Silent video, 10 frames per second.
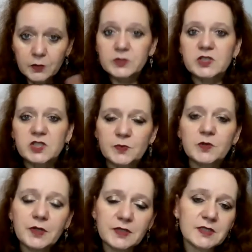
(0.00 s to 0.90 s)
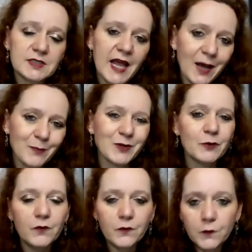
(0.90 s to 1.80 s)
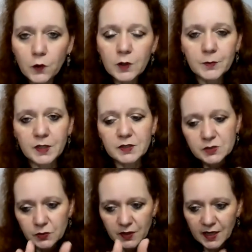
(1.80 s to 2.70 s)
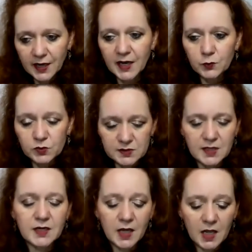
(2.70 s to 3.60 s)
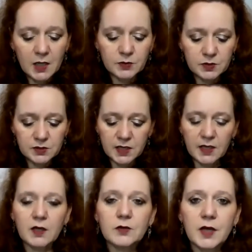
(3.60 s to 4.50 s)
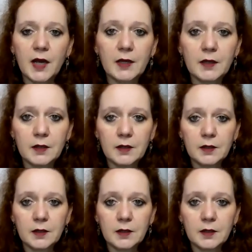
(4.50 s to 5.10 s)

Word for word: Those experiences happened for me so that I was then able to say, okay,